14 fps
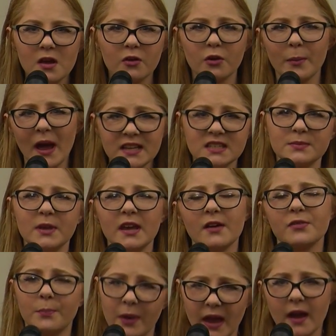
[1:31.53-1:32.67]
Reminds me of
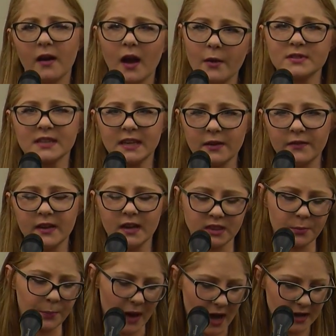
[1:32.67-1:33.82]
the bear I was given at the
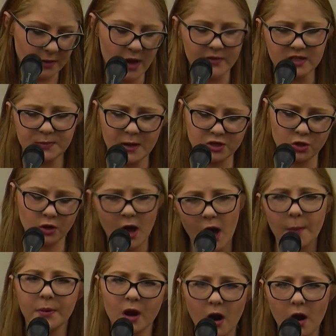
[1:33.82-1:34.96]
bottom of a special
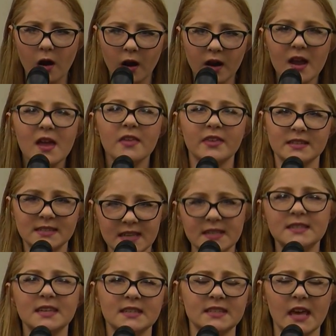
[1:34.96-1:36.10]
cop car that
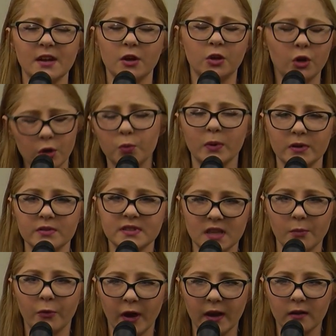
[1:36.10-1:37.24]
sits inside a Goodwill
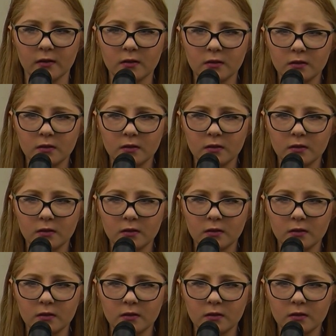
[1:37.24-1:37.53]
somewhere.